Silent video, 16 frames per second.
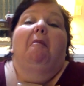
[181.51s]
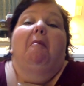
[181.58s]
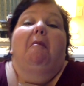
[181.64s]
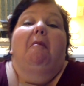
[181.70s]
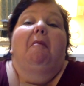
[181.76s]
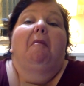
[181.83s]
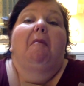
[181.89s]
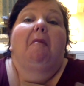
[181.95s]

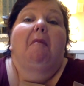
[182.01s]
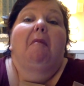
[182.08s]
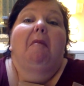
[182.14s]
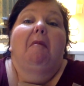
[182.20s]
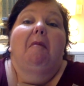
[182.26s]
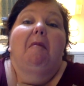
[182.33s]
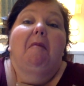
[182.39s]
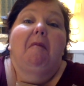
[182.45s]

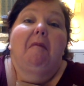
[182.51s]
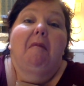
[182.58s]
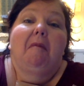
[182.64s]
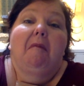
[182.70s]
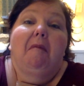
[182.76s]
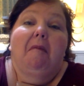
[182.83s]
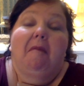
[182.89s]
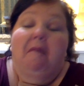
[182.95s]

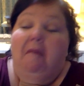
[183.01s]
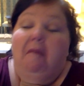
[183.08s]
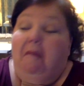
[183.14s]
Nothing is said.